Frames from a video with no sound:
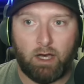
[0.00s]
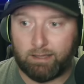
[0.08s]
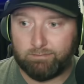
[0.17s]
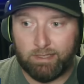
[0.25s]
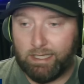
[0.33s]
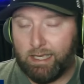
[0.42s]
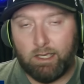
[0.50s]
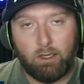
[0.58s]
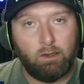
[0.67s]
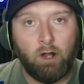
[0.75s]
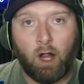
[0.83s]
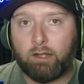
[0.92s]
I you
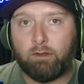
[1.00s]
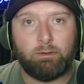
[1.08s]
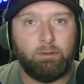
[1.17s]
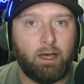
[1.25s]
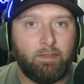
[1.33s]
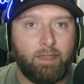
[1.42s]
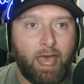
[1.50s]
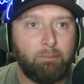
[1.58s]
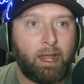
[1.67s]
can argue with me on that,